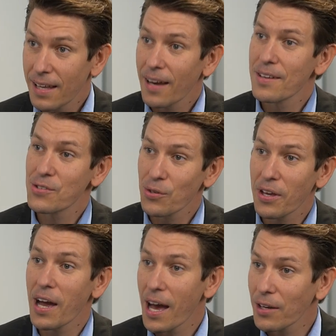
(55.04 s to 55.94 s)
Yeah, so
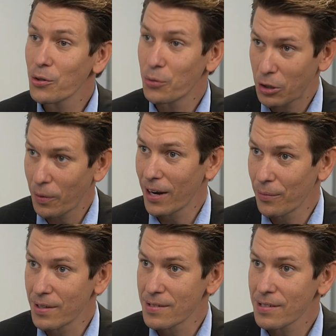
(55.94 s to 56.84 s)
there are new
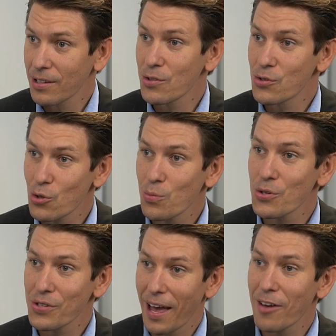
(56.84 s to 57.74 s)
requirements.
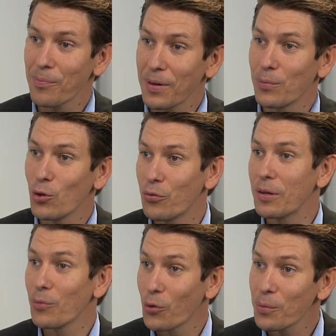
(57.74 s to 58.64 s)
Consumers have been
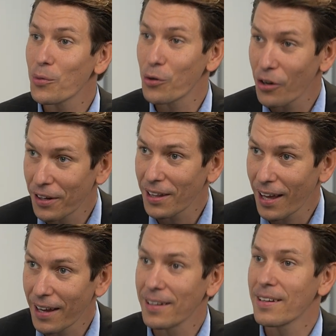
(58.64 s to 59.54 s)
moving more and more
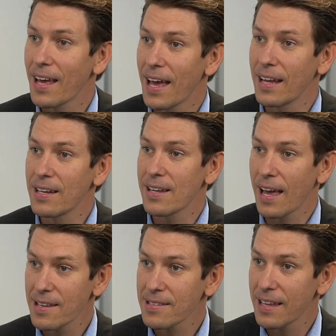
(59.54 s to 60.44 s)
online, and
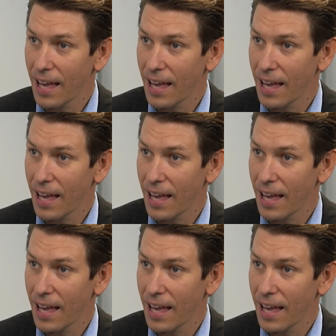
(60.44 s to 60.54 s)
as they